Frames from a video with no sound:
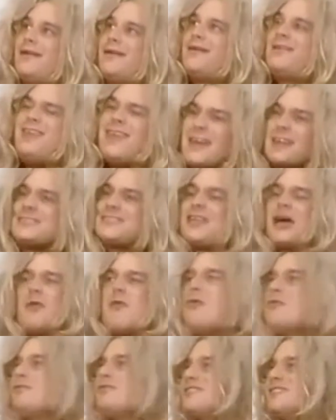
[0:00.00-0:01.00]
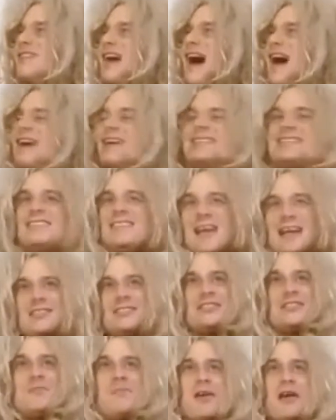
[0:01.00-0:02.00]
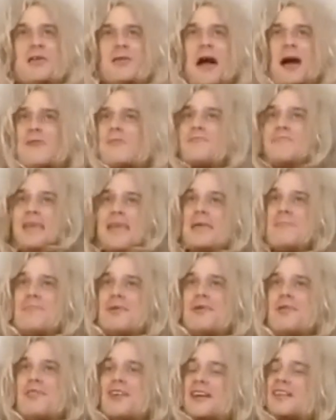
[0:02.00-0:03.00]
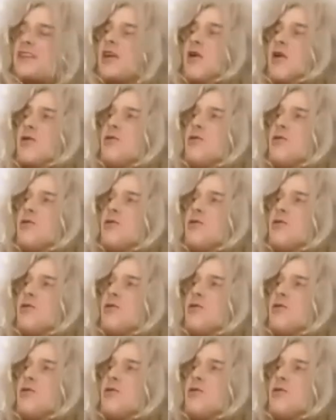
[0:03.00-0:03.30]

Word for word: Yes, I won't deny it's nice to be around people that